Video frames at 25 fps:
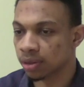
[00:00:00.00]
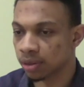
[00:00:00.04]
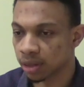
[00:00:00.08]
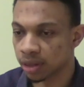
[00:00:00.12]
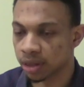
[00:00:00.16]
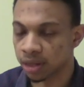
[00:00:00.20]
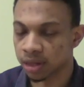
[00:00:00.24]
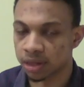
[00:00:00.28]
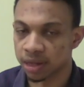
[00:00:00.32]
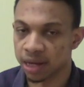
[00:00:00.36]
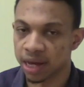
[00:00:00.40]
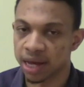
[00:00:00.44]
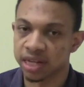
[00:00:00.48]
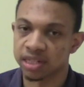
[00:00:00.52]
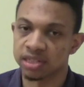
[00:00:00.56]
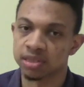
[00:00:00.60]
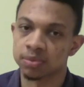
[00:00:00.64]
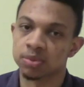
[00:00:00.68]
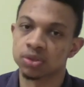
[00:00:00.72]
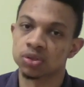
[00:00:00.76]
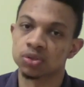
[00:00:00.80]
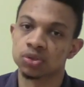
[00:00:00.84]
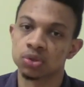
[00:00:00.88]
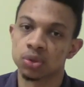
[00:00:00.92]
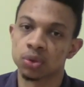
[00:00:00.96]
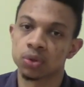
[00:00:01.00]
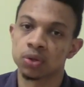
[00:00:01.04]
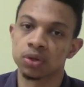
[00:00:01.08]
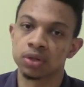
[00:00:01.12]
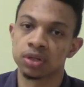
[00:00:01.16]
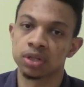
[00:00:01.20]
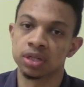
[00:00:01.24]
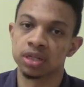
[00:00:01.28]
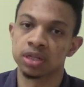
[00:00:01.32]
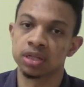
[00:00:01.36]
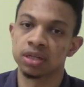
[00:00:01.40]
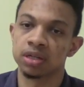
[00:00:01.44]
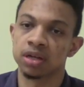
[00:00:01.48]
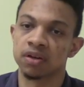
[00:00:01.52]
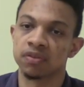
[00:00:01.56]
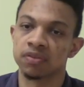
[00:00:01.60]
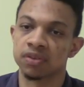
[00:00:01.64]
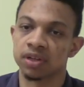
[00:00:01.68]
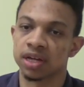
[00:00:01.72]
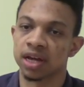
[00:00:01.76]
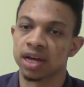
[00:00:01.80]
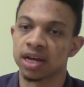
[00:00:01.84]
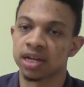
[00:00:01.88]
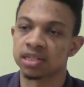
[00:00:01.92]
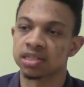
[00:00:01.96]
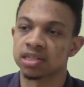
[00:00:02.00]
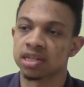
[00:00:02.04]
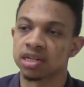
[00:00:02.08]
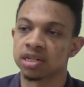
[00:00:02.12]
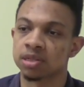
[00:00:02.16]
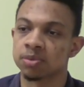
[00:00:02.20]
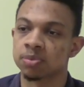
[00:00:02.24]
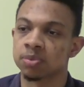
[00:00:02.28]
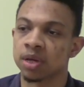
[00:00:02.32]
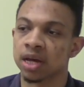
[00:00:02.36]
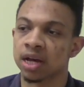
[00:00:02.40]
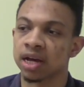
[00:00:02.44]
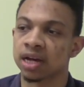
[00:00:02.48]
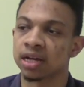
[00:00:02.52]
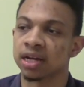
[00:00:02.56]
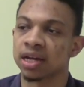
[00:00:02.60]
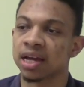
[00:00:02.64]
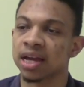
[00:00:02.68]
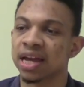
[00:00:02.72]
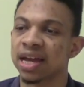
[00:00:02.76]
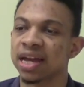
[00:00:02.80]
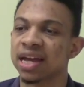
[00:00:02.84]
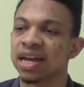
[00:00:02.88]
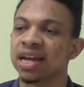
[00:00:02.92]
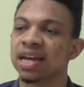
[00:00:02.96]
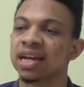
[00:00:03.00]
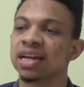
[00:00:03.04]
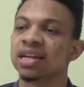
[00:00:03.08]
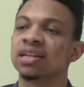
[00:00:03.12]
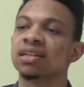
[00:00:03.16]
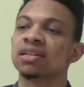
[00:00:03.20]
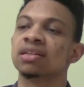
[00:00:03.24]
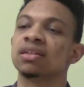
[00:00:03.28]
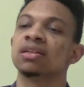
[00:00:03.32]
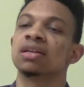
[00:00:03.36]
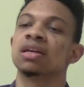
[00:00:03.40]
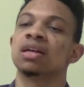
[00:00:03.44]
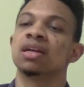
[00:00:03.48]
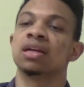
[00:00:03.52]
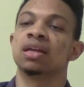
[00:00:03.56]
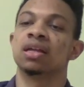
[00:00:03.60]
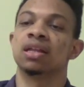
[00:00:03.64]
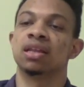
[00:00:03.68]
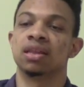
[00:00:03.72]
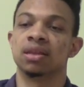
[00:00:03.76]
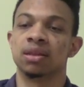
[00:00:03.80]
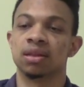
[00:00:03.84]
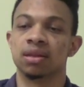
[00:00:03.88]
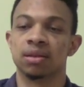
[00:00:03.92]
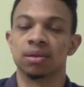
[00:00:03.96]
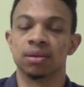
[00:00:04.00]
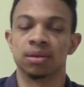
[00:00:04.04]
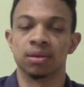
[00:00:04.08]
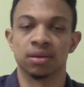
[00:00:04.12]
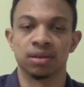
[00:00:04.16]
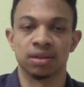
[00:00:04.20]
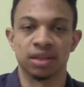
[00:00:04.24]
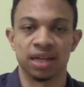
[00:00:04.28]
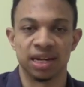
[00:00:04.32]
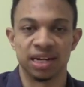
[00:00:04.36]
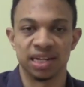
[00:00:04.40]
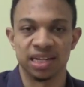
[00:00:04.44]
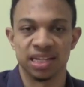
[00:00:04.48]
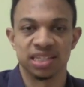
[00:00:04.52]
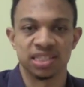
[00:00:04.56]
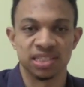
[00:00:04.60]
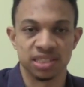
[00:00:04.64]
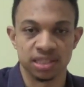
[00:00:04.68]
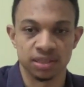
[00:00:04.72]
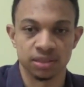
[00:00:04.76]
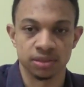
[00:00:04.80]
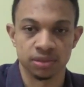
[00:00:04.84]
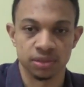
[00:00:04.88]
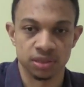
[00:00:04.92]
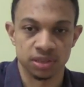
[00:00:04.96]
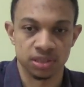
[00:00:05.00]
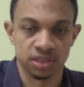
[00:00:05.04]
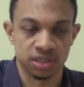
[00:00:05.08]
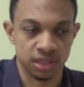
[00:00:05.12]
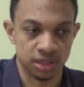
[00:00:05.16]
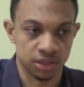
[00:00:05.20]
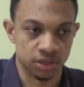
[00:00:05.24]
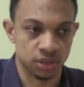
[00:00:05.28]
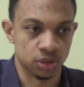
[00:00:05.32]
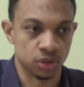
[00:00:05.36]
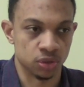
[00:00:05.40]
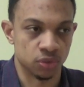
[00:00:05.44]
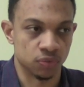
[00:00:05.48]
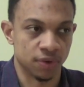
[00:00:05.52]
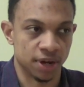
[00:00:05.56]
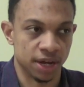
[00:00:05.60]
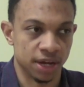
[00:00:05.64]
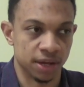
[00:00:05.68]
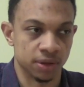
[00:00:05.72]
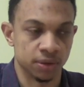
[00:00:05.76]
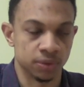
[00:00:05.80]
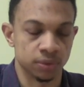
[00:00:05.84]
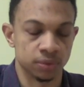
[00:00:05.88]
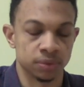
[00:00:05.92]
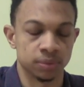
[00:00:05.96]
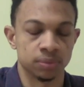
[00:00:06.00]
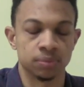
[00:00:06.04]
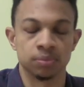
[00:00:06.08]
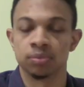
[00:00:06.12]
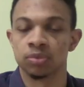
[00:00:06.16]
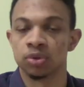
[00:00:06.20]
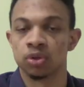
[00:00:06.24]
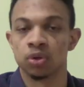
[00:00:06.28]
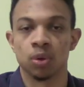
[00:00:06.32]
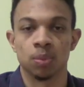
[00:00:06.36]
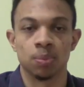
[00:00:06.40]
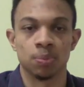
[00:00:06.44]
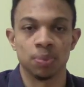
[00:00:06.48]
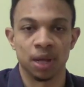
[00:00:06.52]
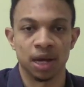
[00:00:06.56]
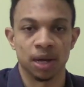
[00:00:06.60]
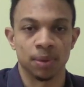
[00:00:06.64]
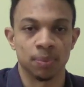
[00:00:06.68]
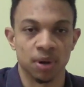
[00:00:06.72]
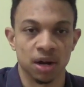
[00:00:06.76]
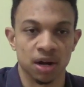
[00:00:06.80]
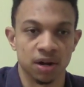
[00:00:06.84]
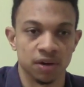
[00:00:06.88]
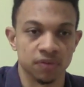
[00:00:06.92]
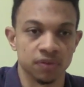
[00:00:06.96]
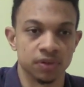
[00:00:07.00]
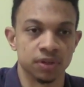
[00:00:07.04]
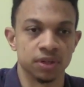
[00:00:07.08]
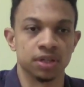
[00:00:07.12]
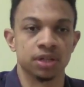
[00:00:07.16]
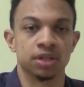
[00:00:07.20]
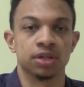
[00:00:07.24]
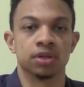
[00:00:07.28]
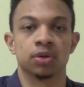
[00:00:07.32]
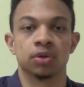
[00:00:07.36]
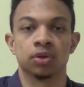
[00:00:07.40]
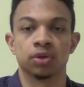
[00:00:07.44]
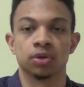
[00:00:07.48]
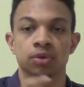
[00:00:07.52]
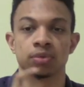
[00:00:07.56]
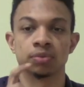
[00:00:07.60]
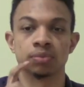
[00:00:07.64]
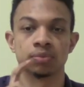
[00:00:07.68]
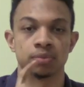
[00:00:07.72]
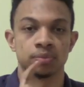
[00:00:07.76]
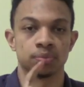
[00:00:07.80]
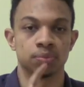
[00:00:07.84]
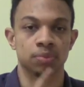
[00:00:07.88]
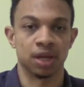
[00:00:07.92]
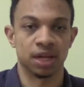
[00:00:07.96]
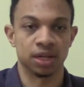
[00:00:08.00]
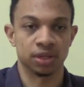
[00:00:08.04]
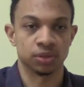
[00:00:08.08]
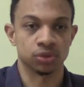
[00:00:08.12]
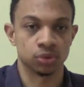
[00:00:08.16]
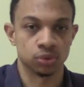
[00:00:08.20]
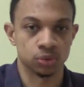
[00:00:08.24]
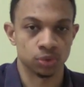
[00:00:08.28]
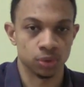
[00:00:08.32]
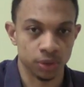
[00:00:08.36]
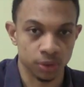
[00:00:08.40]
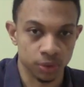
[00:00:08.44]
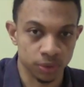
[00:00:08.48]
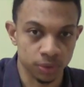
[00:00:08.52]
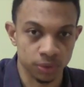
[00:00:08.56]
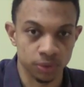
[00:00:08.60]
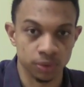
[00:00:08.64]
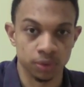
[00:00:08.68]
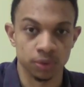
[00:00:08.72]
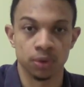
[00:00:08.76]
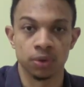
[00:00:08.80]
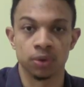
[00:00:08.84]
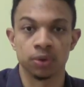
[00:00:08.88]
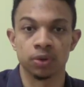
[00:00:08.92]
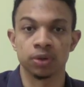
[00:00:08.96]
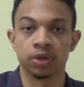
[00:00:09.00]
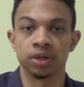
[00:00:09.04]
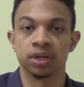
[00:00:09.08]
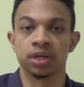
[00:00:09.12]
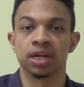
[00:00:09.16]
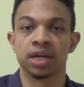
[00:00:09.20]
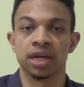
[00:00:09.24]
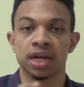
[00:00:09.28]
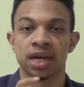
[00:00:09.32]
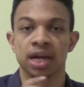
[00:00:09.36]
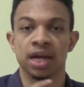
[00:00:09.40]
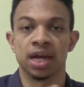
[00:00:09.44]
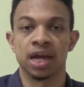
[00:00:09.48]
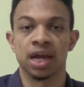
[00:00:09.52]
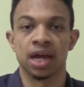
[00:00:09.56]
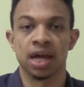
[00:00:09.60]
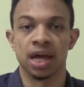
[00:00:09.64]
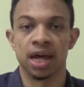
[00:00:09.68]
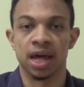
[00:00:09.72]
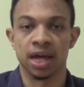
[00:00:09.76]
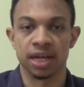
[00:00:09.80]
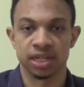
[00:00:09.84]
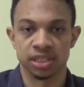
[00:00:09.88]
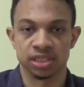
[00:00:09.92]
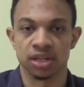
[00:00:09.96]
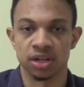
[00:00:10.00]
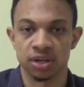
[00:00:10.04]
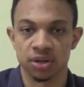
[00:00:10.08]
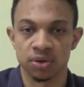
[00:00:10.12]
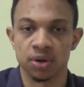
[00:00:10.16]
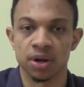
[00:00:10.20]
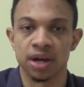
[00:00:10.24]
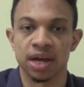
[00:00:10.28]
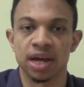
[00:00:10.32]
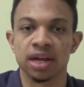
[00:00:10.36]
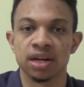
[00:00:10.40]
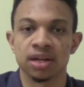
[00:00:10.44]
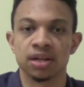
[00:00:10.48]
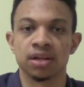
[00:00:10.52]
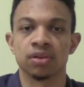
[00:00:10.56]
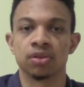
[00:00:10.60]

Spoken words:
has a majority of the cast that is Black and that isn't centered around, you know, Black poverty or Black struggle or et cetera, any